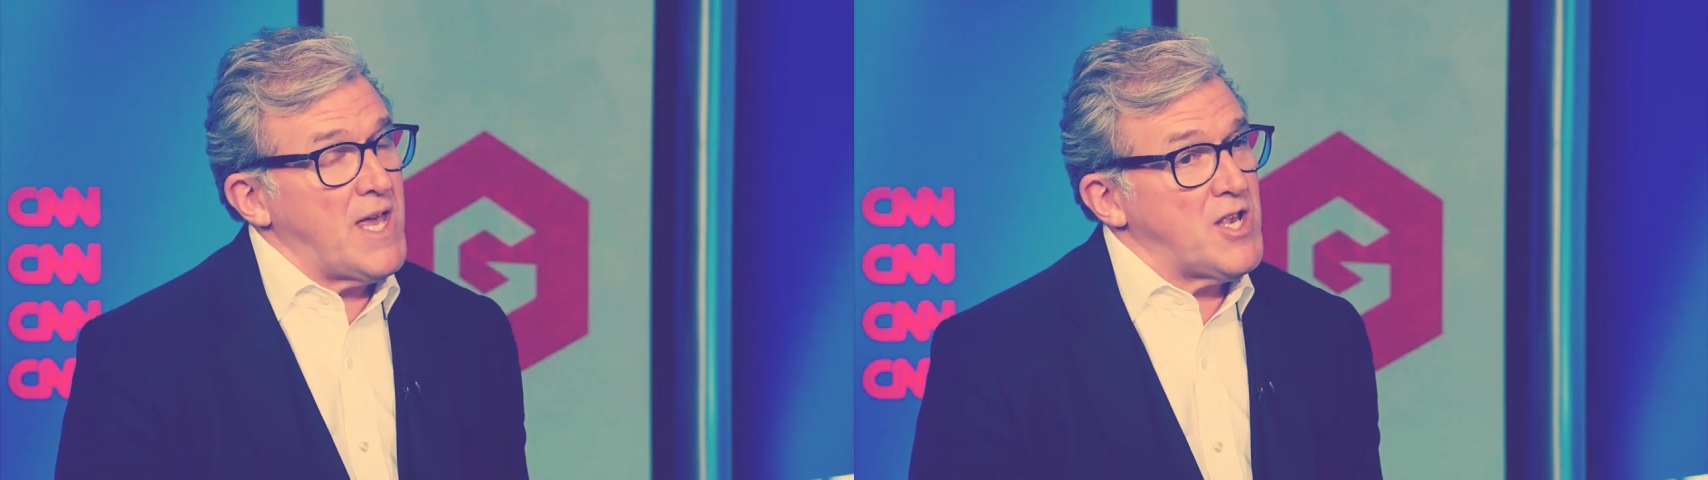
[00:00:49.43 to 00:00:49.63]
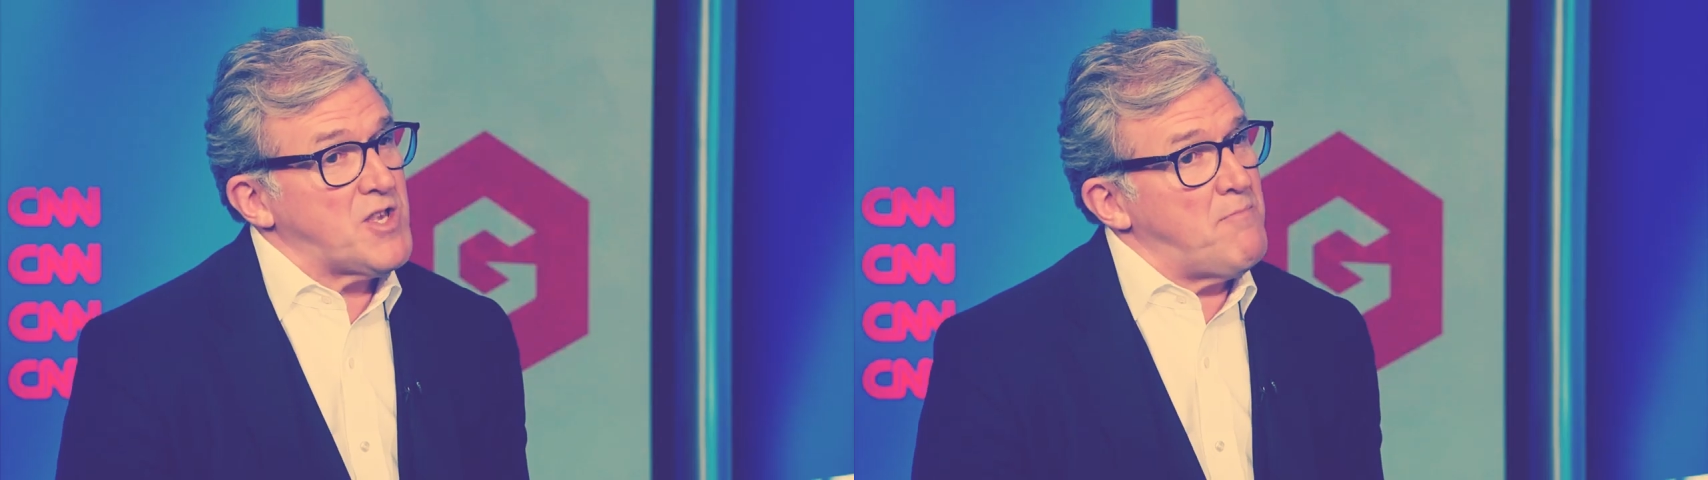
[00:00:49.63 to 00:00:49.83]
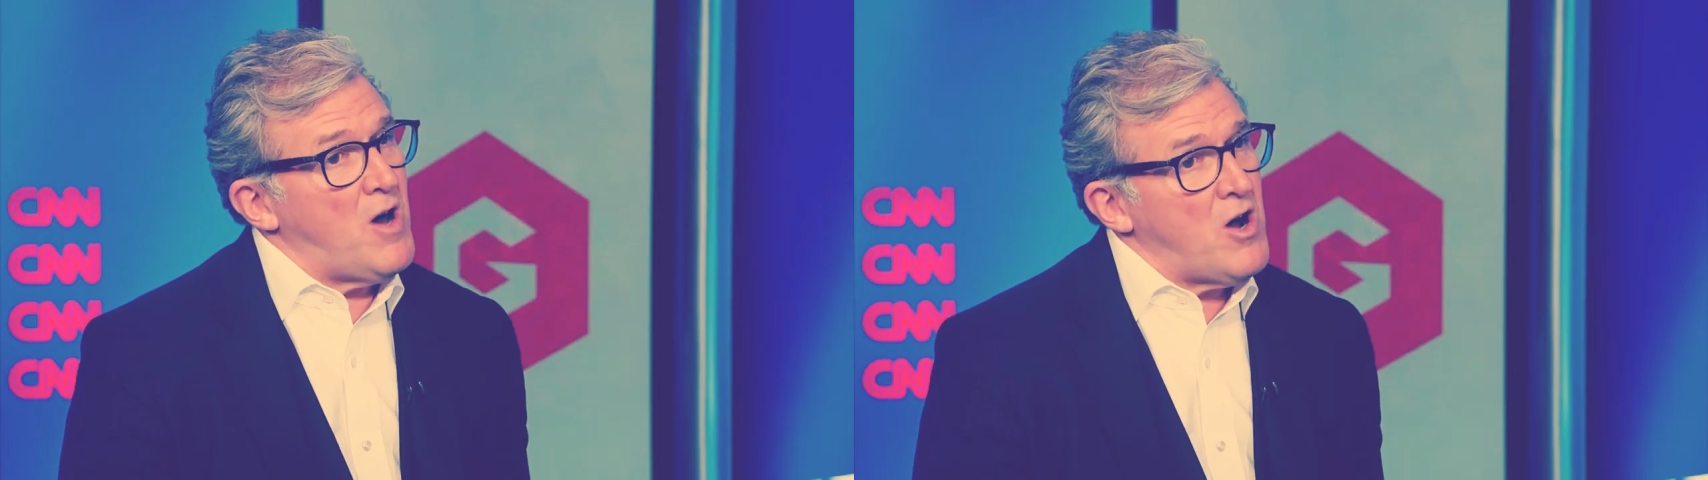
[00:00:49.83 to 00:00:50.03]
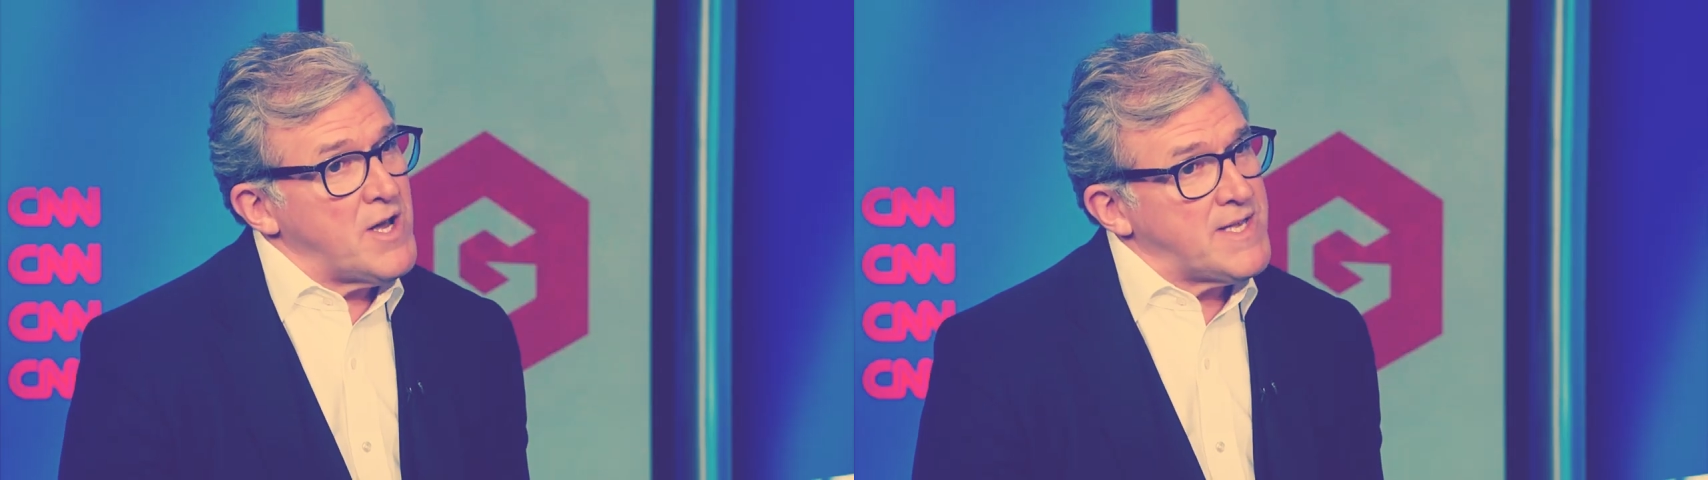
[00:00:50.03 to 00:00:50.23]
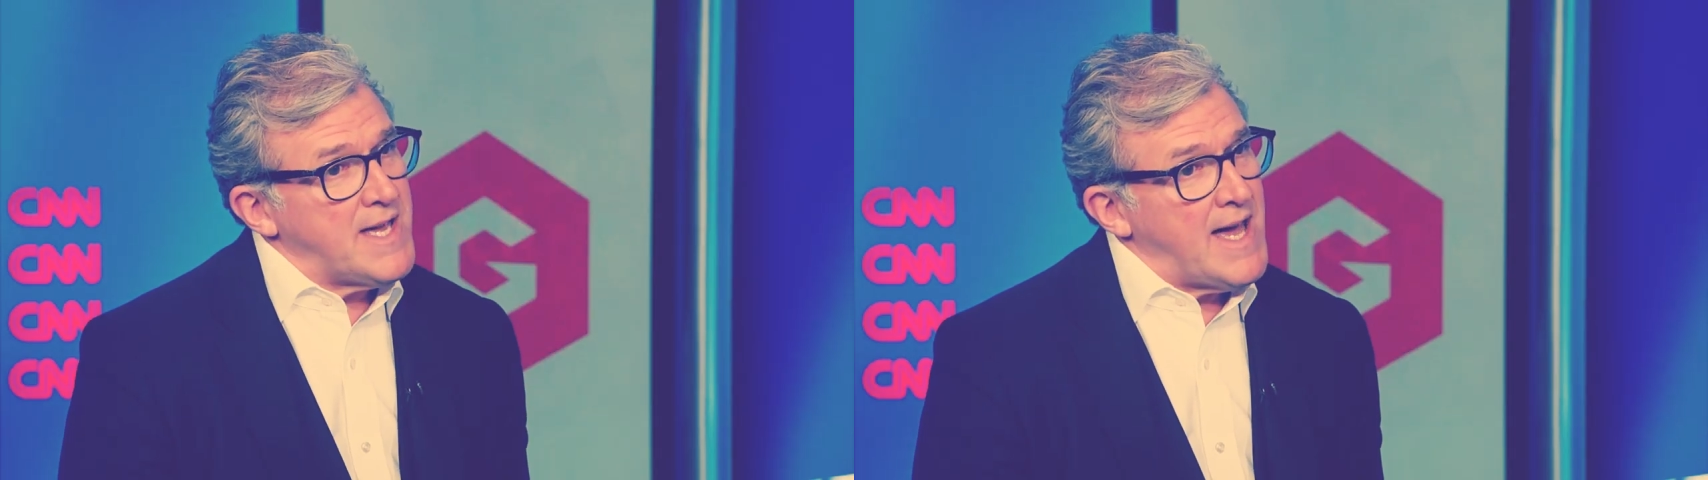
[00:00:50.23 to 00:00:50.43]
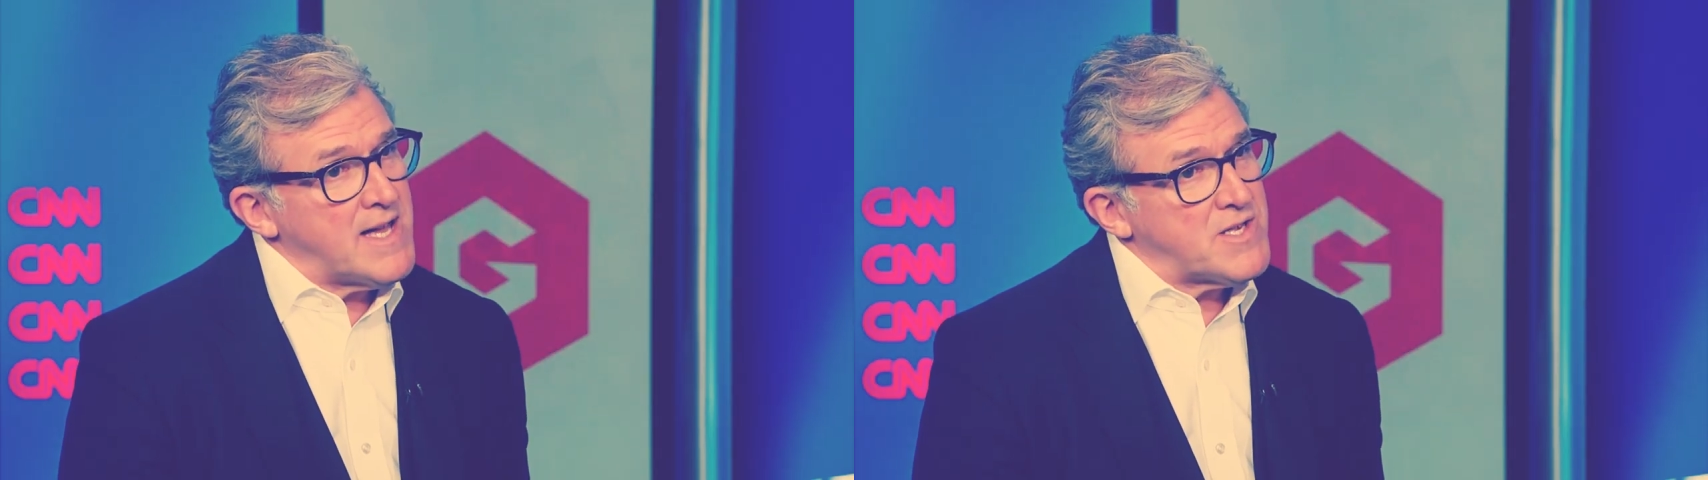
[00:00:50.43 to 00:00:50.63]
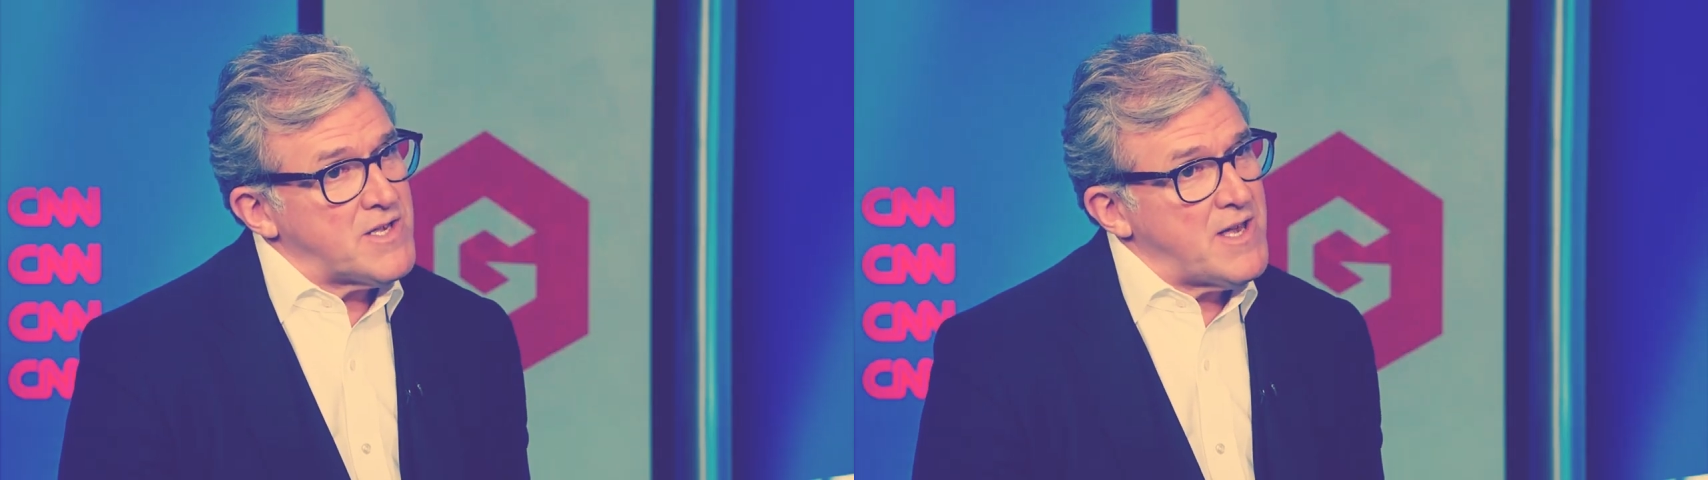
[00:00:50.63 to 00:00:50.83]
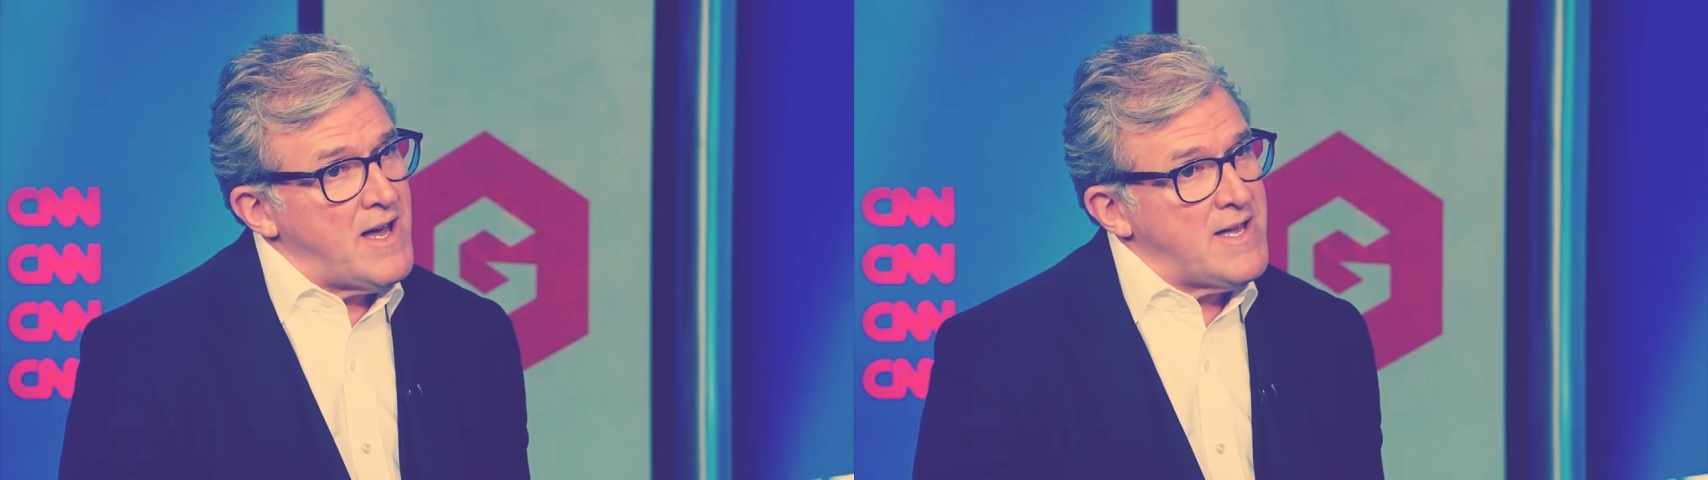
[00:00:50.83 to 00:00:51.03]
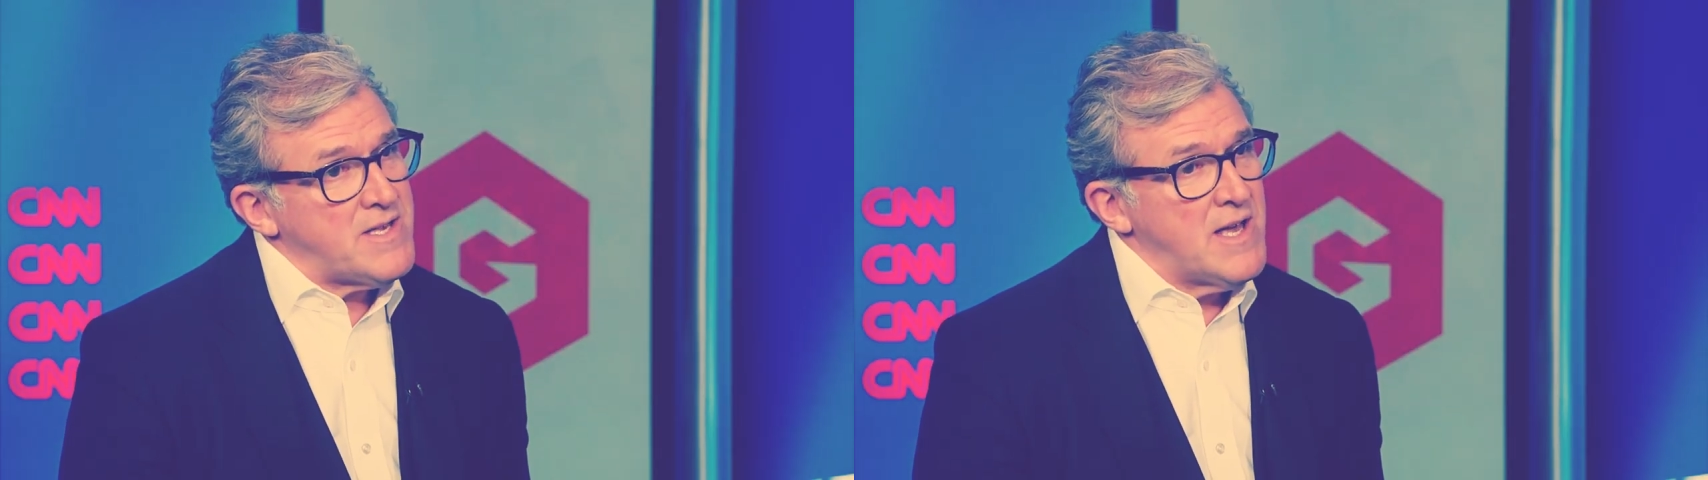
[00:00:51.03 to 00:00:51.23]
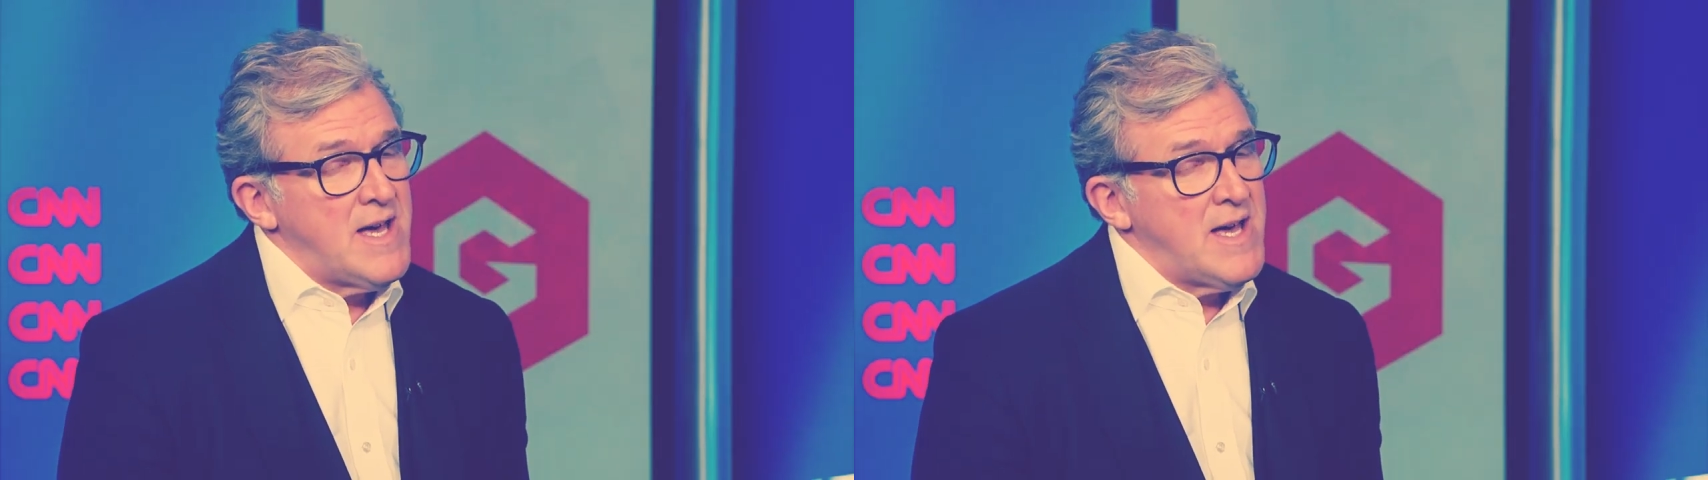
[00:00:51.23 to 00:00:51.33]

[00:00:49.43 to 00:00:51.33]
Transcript: it as a marketing exercise.